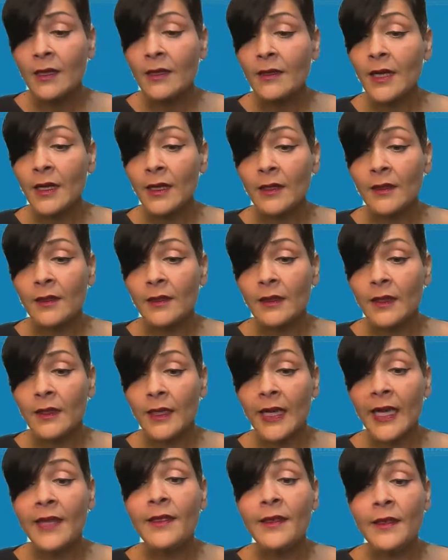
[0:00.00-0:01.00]
Now,
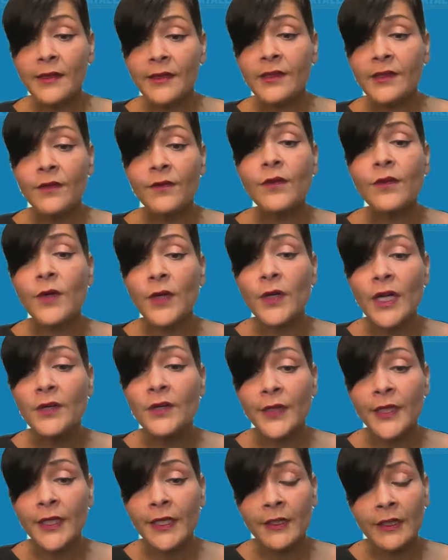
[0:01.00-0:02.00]
in this, the
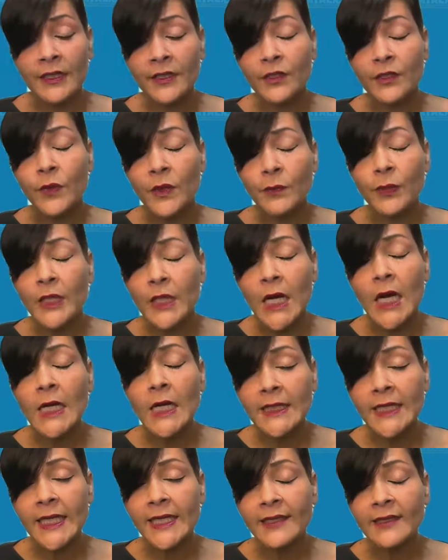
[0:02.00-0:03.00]
400 year, I just want to put
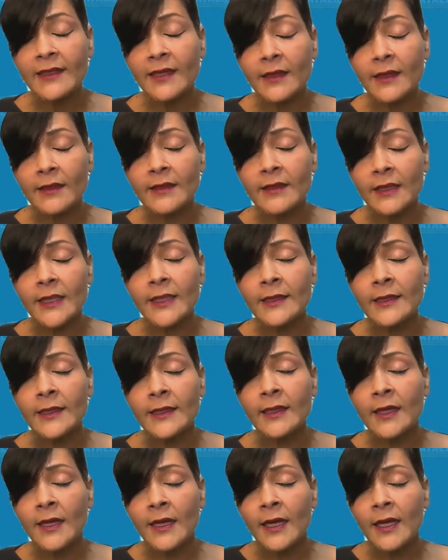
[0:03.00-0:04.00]
context to this,
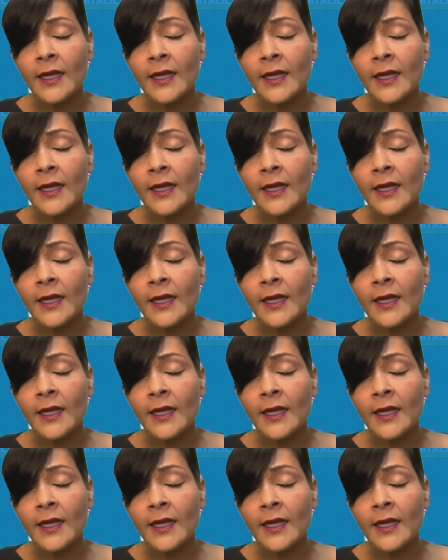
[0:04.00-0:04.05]
Glynda,